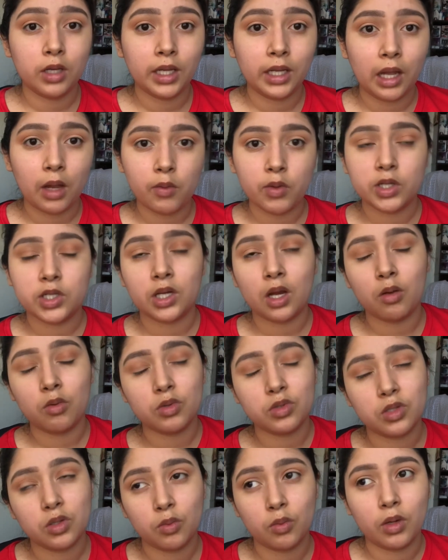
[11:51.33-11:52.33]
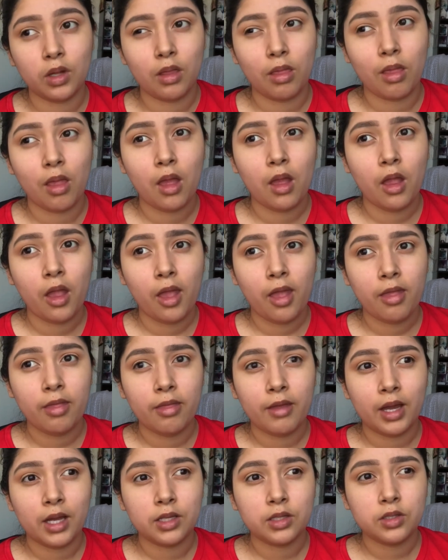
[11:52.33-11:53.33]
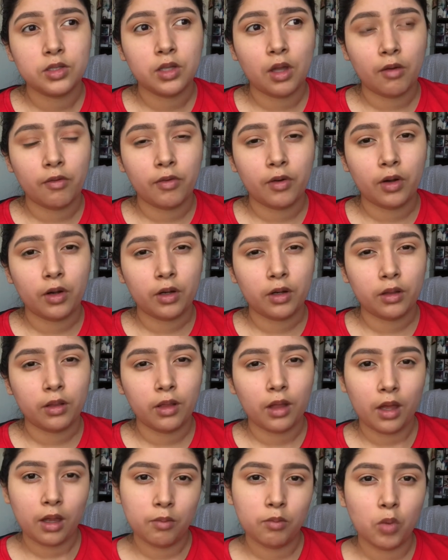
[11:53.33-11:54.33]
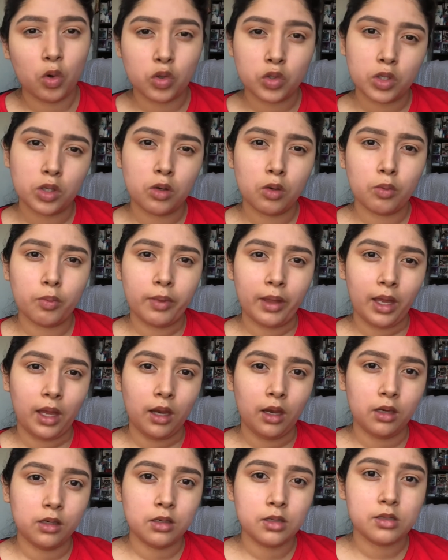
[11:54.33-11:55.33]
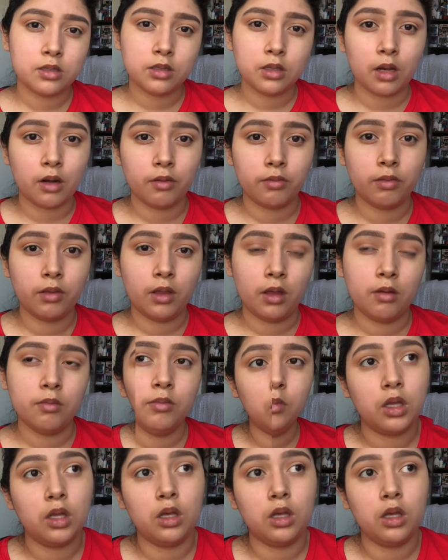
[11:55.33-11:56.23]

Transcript: Like, I wish I was the one that suffered that emotional pain instead of them.